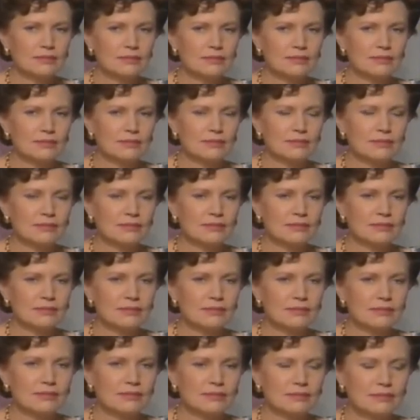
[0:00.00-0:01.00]

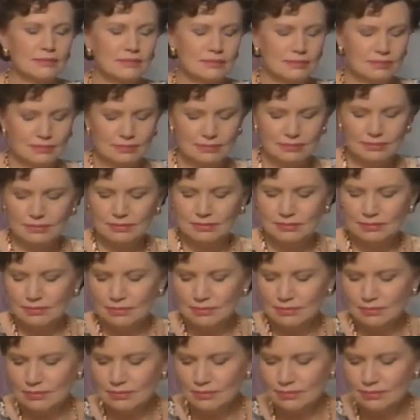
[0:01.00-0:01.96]
[no speech]